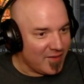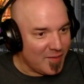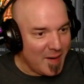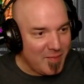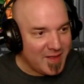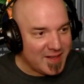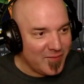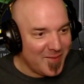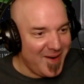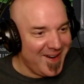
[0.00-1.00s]
Remember that?
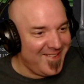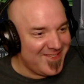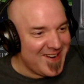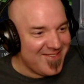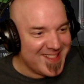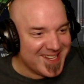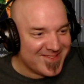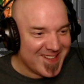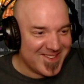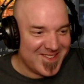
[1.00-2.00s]
Remember this
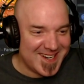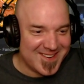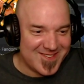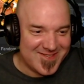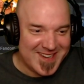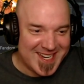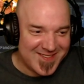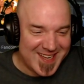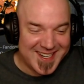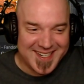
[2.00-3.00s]
motherfucker from Wing
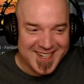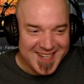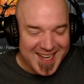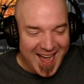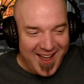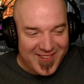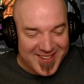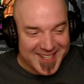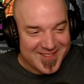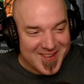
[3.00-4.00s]
Commander? I
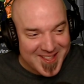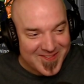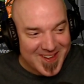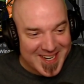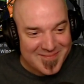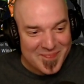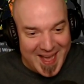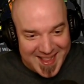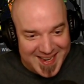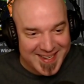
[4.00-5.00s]
feel like motherfucking
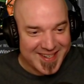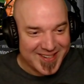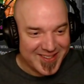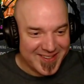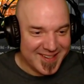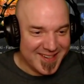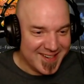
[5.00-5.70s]
Paladin, dude.